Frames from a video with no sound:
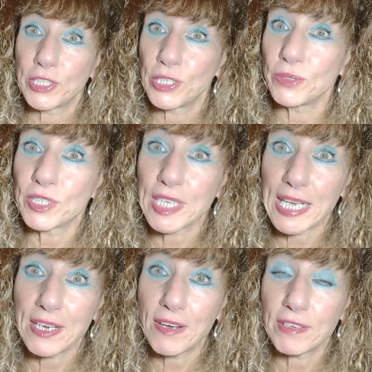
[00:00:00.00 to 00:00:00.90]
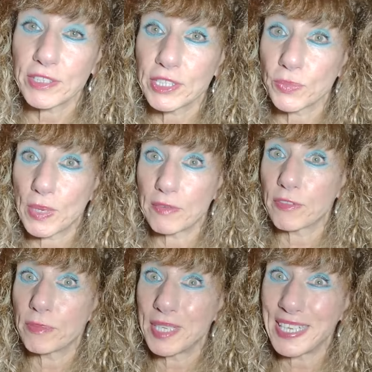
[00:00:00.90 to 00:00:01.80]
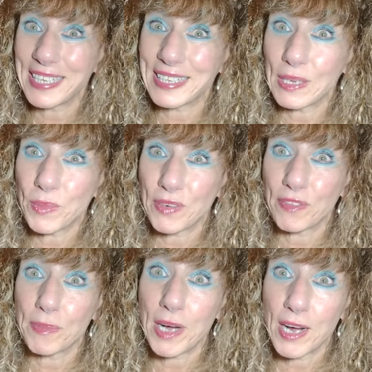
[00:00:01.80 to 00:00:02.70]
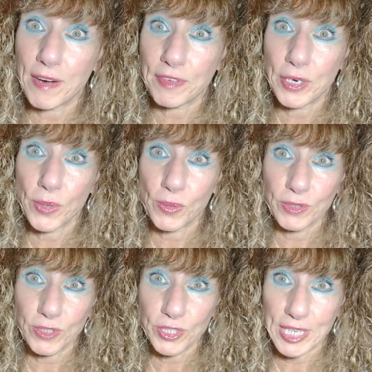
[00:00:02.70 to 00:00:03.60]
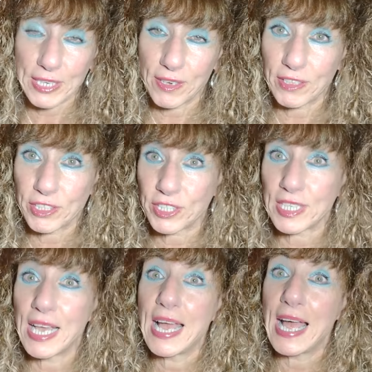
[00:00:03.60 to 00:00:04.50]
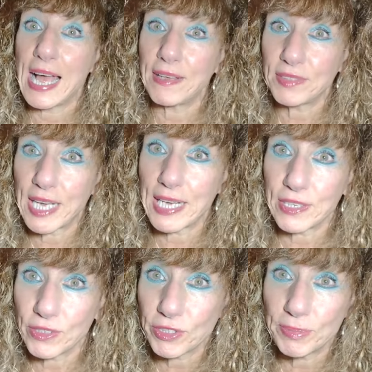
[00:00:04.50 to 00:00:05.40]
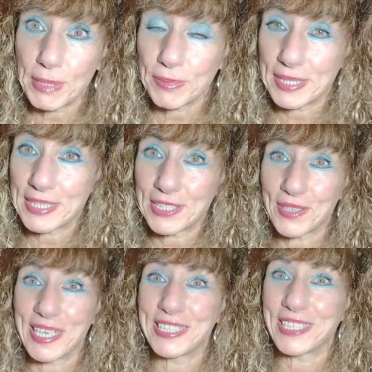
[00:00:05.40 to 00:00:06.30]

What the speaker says: Two psychologists, one from Yale and one from Harvard, older psychologists, have diagnosed me with this, okay?